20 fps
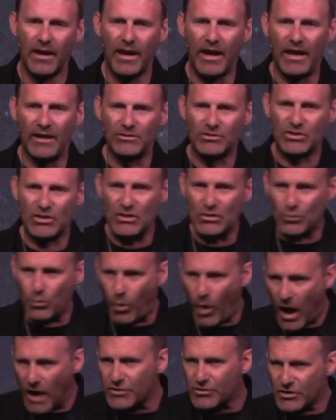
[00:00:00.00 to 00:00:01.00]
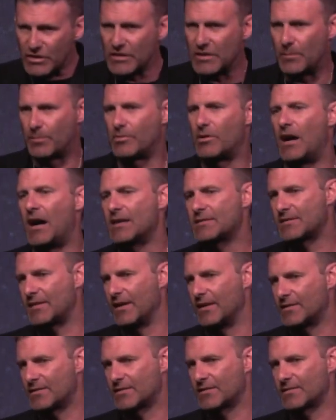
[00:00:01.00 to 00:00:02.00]
And she's watching the
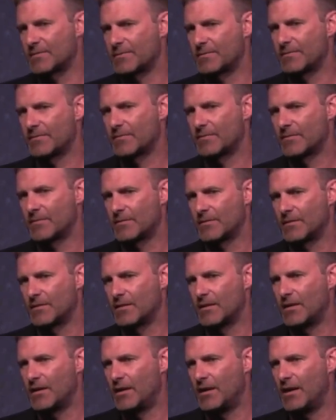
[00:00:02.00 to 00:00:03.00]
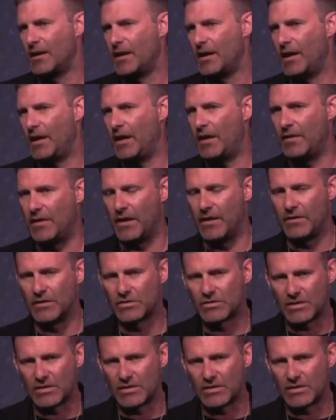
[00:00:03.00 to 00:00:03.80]
process. And the